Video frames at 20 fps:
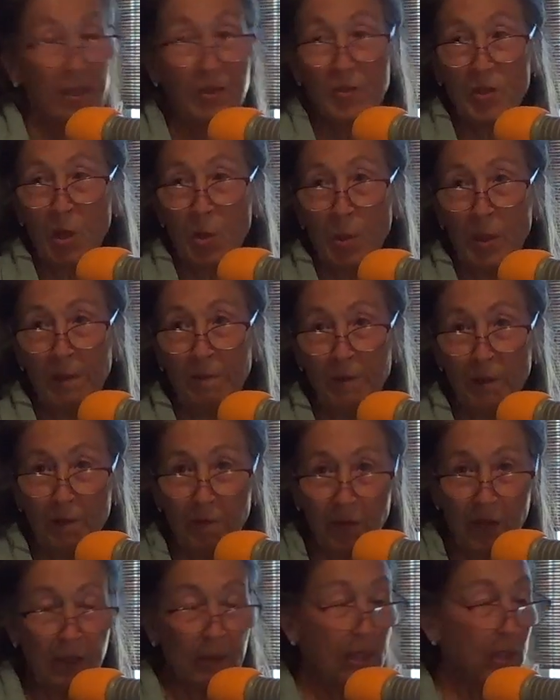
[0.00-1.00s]
So if you're
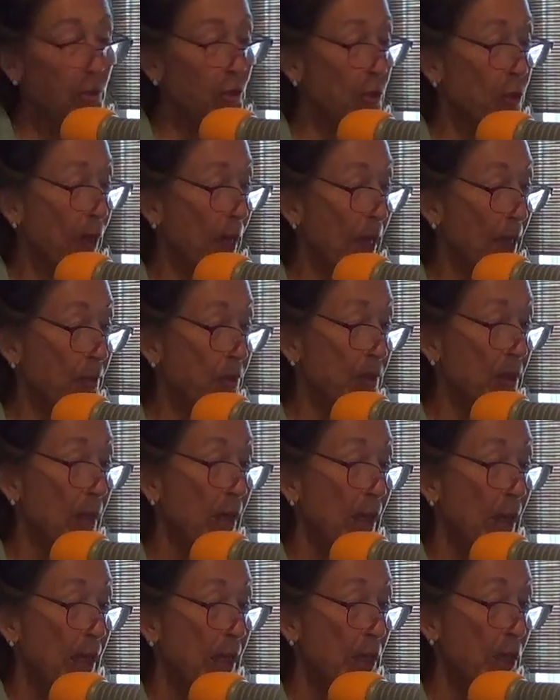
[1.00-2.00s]
feeling stress,
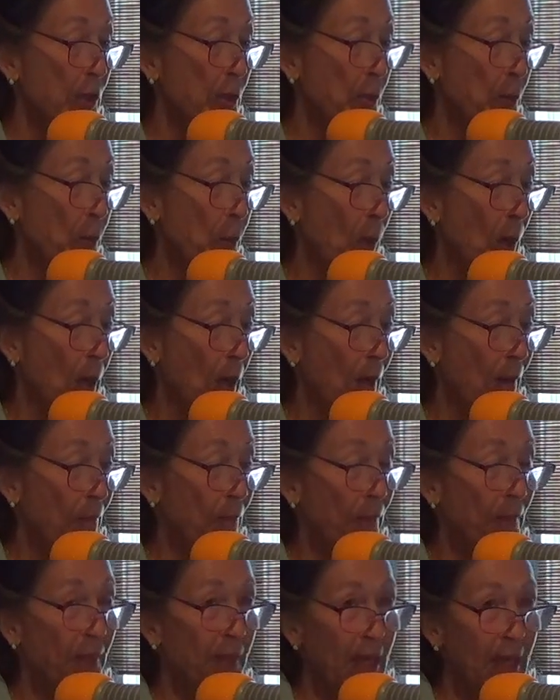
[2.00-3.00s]
you
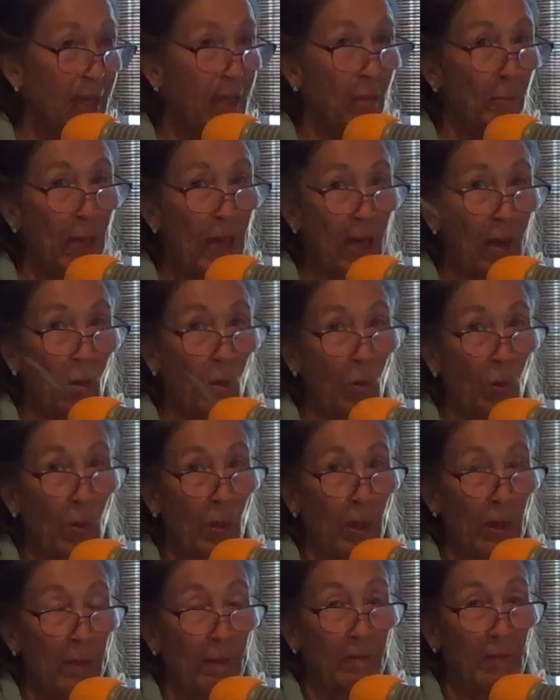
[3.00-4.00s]
think
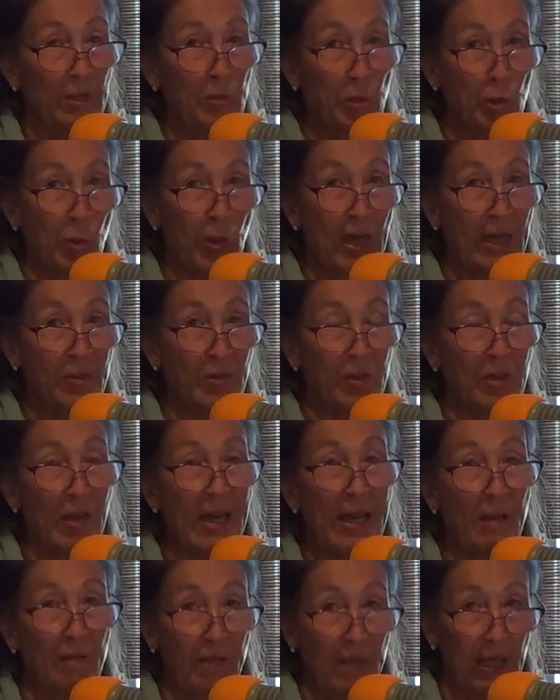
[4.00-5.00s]
about the stress
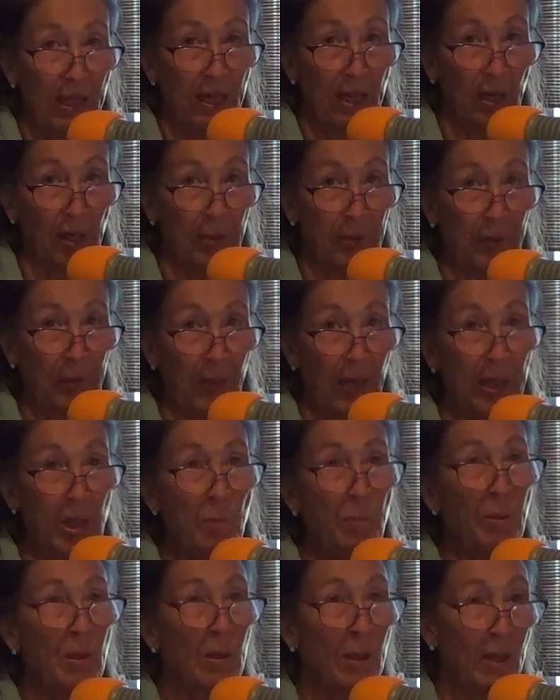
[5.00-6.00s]
like a video, and you
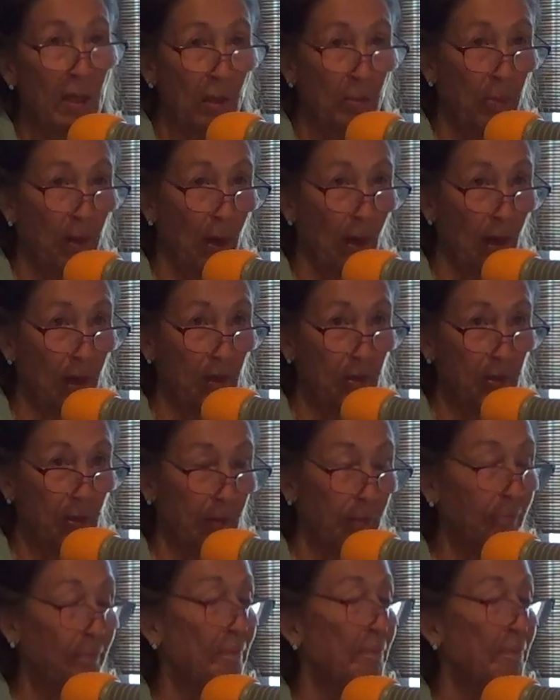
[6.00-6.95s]
put it on pause.